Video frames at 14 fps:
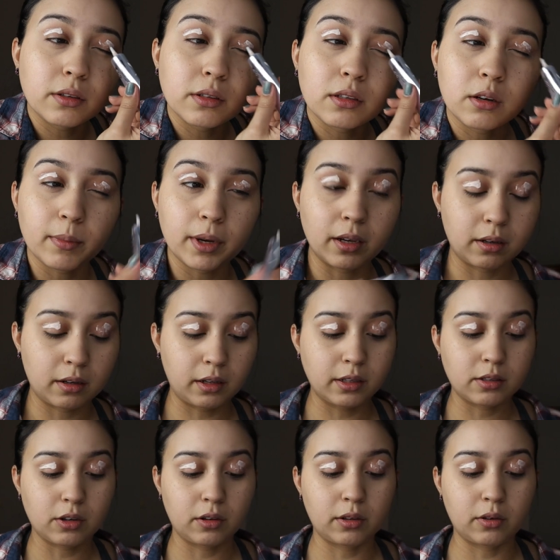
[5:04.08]
you can tell, my
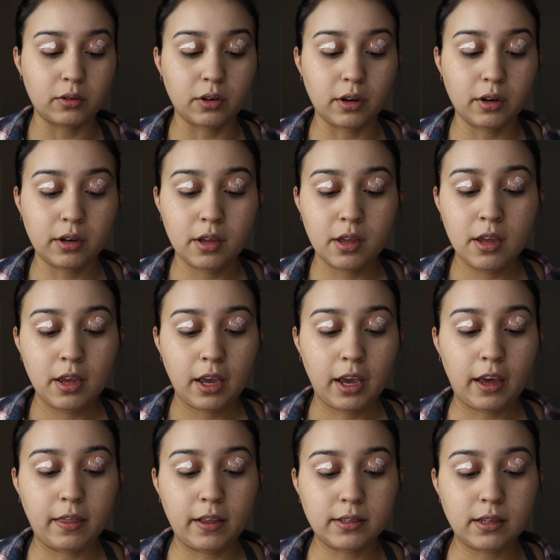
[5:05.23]
lids are a little dark.
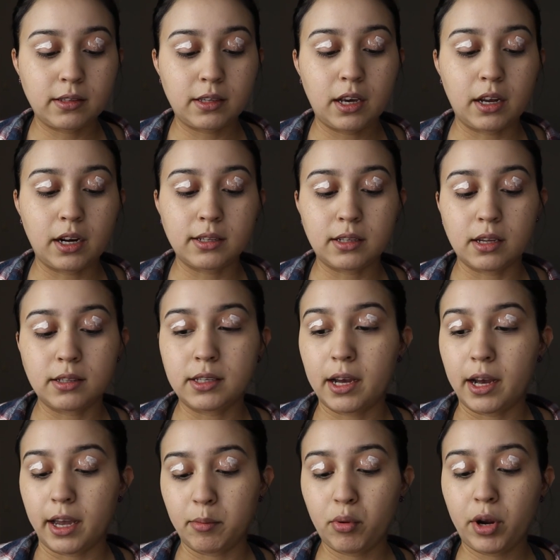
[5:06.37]
And this is the
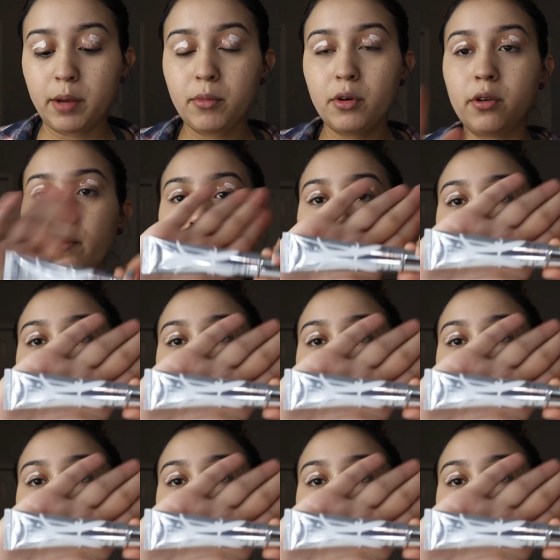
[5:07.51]
Anastasia Eye Primer.